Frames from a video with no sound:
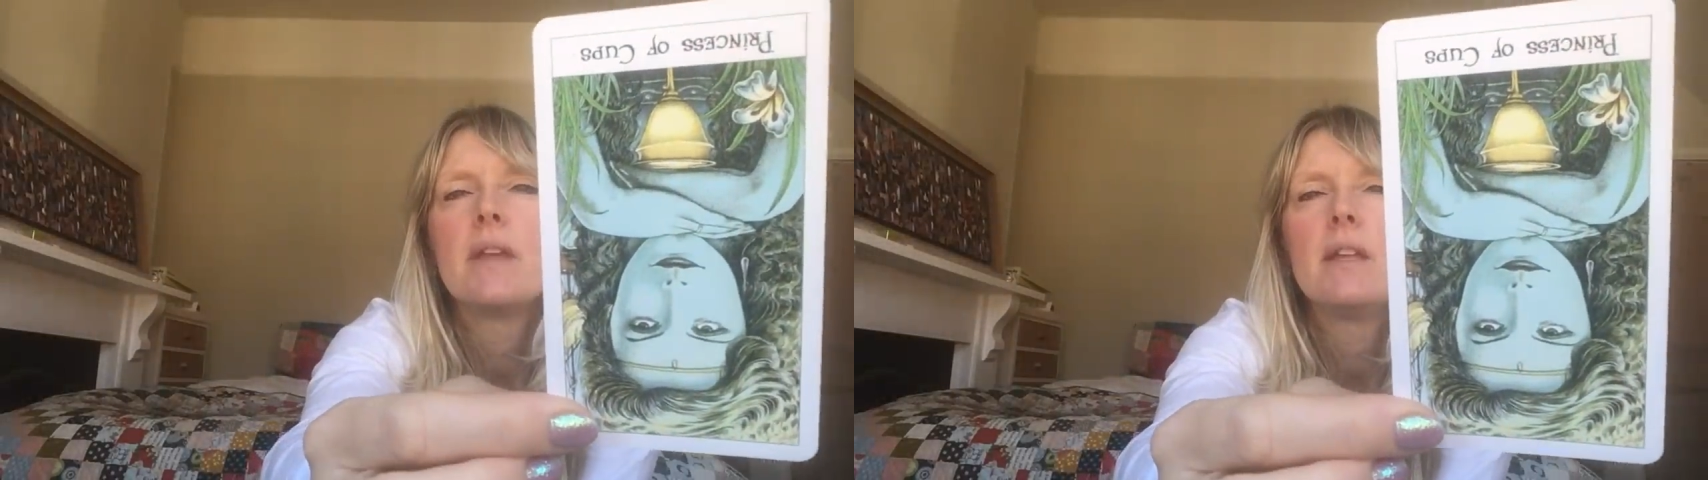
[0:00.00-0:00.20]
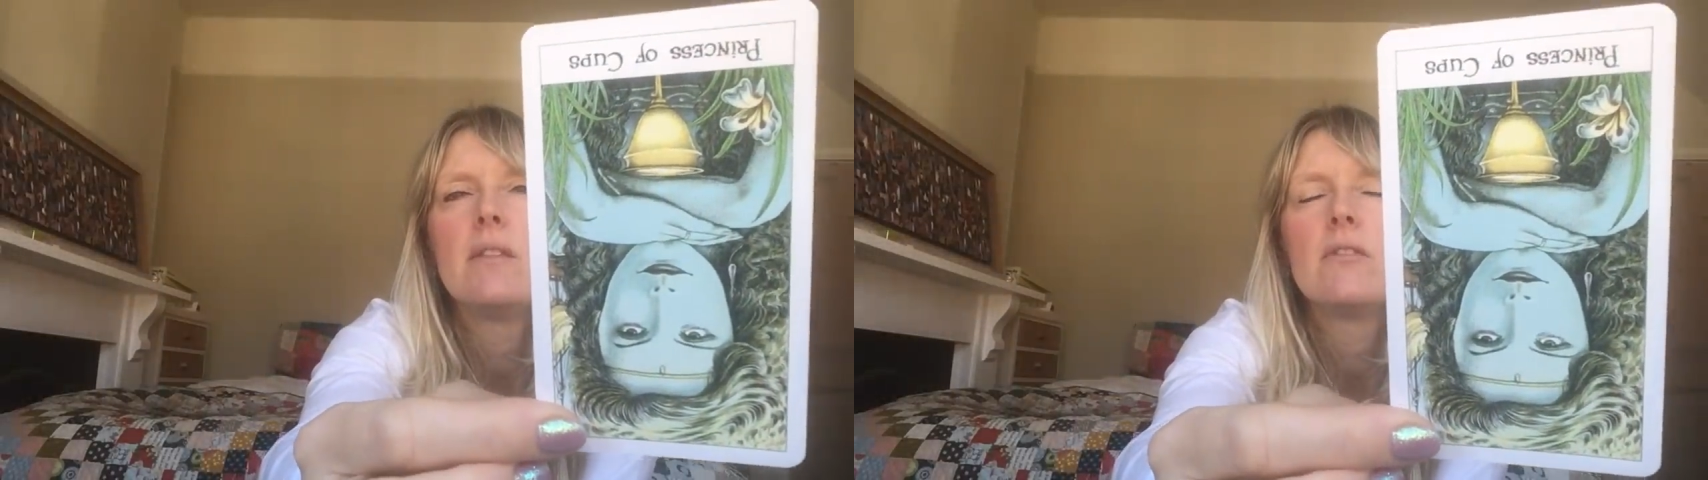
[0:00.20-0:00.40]

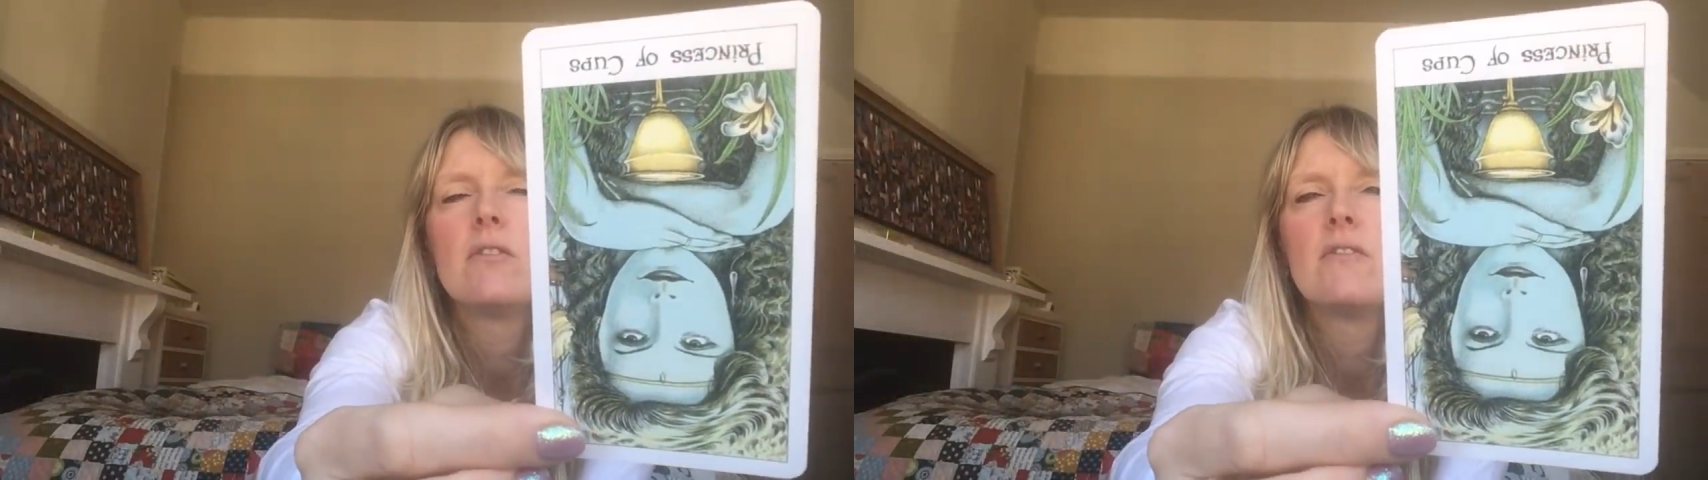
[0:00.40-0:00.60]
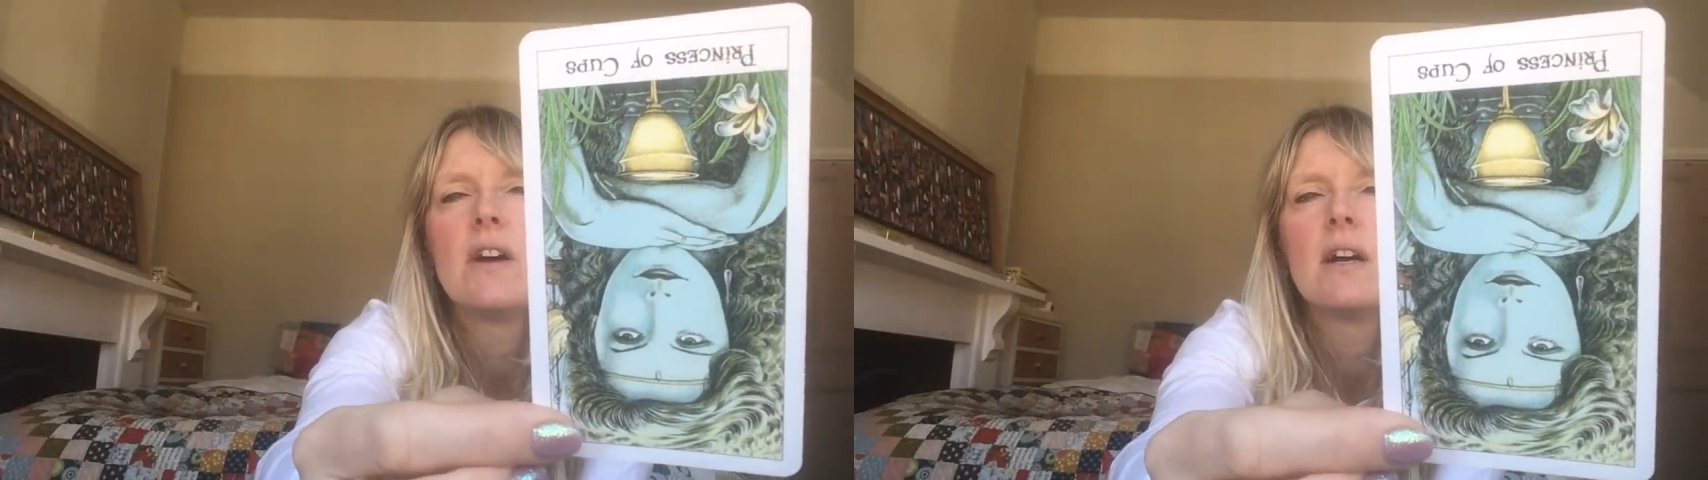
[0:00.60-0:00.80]
in the
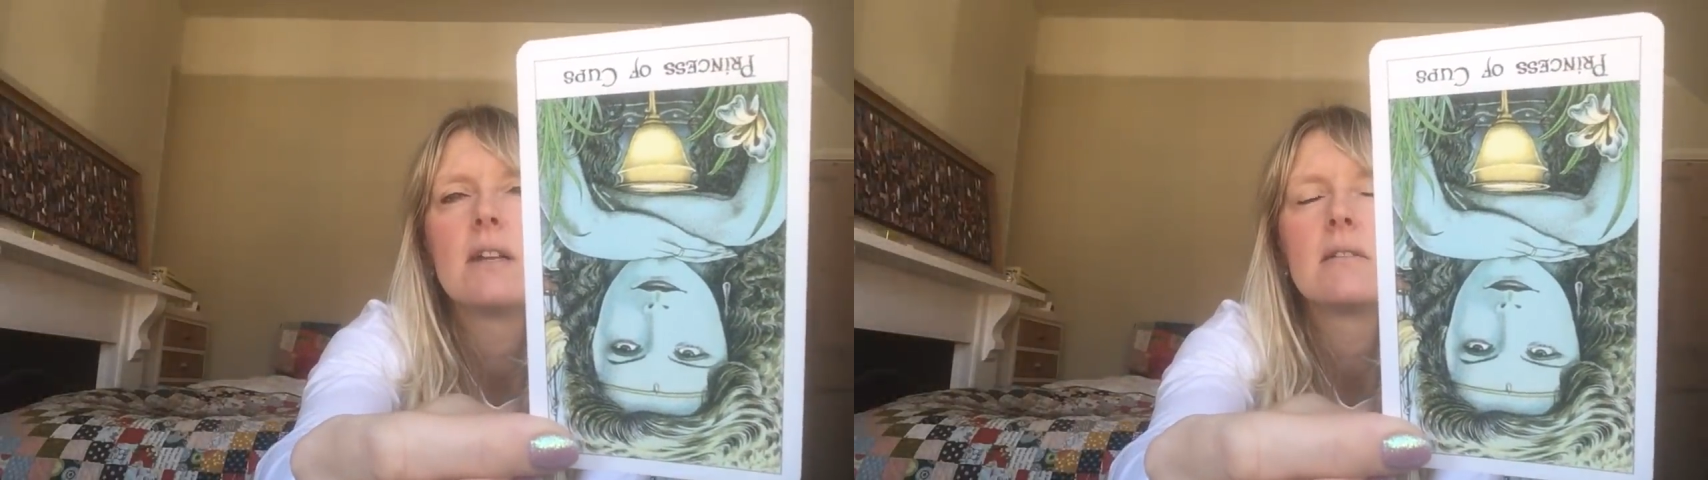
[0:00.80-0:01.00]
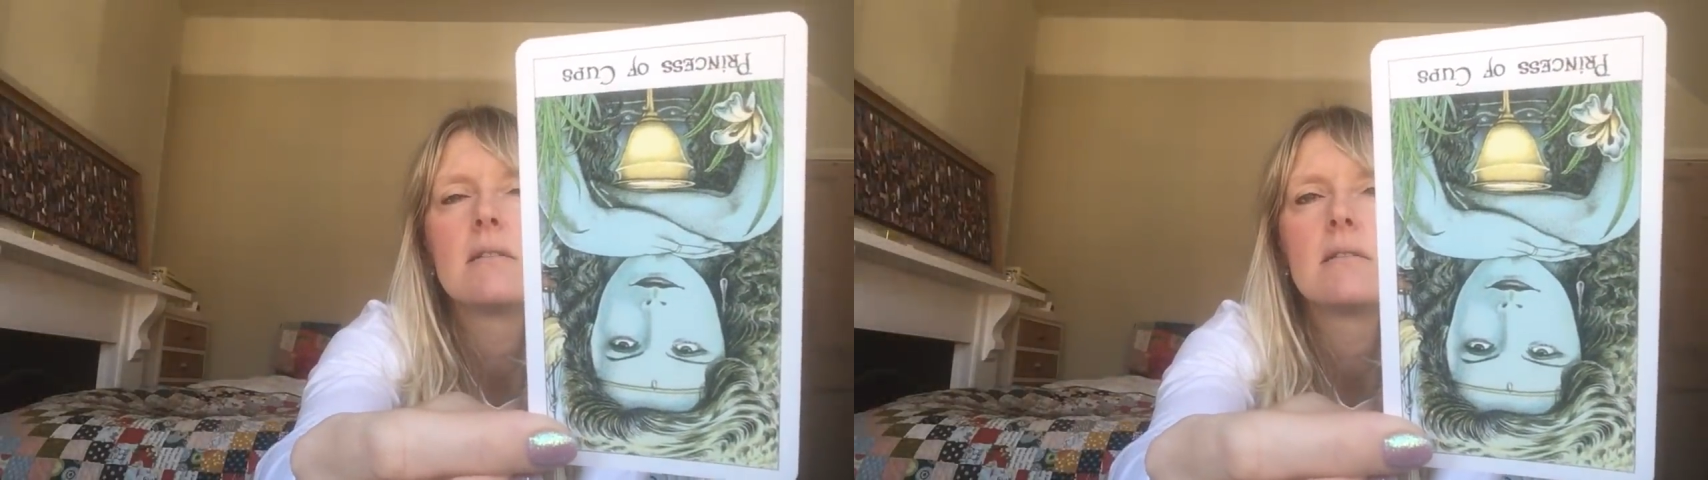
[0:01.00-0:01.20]

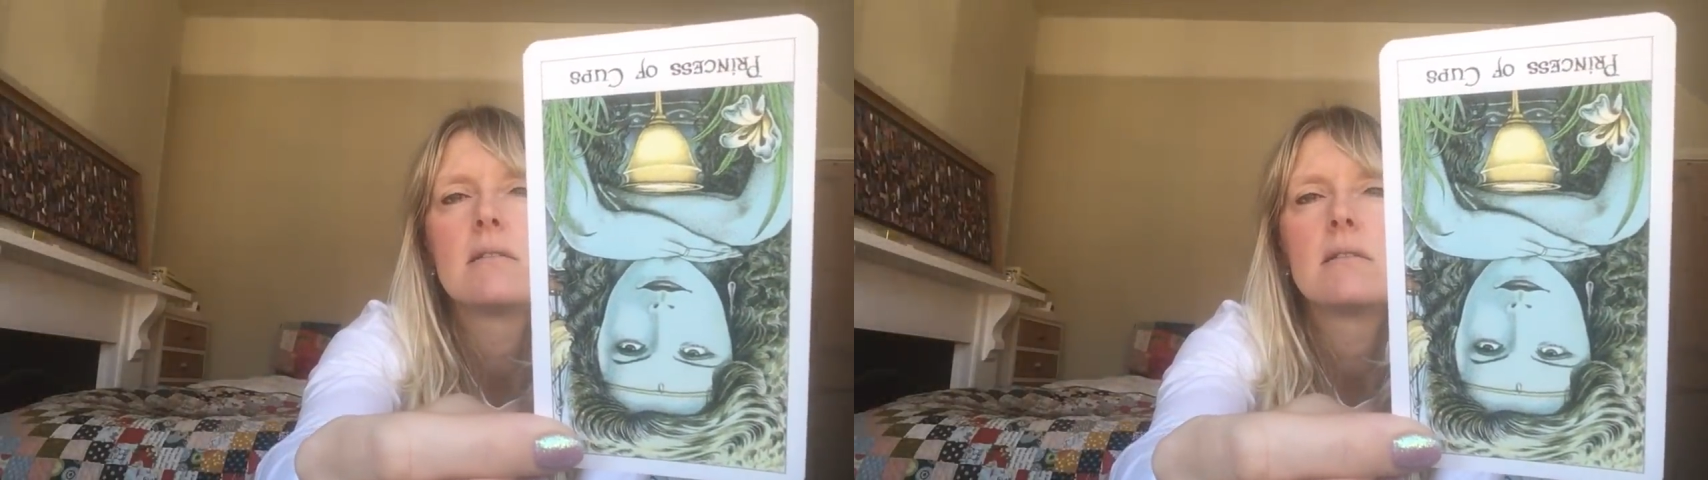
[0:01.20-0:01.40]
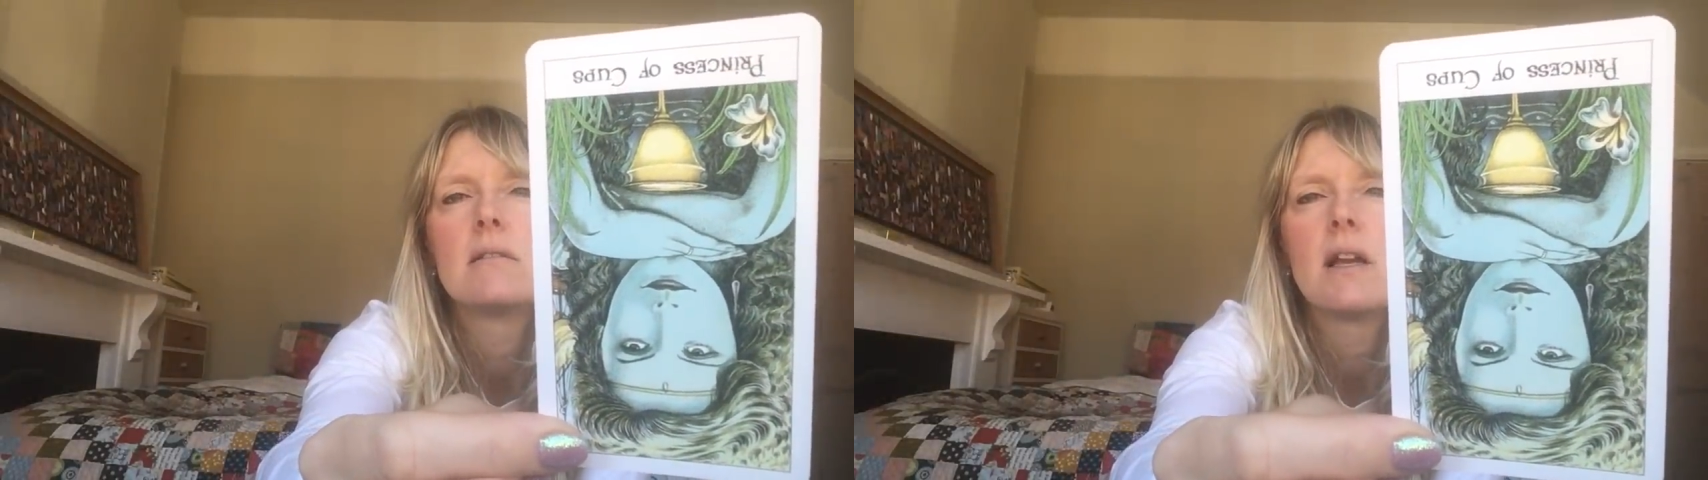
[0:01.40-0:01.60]
reverse.